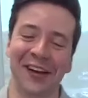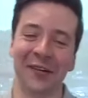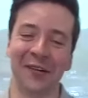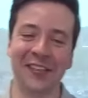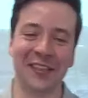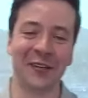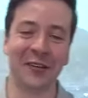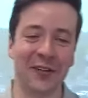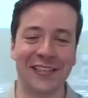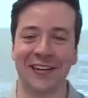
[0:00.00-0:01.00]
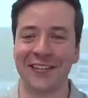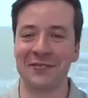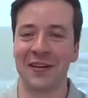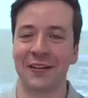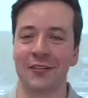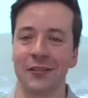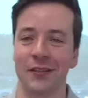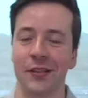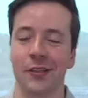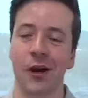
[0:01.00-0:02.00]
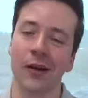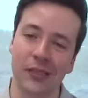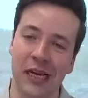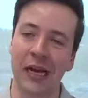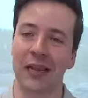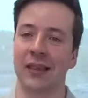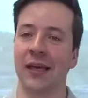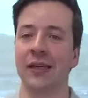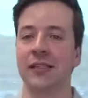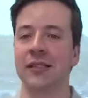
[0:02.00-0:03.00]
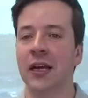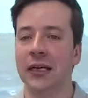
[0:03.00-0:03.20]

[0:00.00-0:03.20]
So we talked about the truck side of things.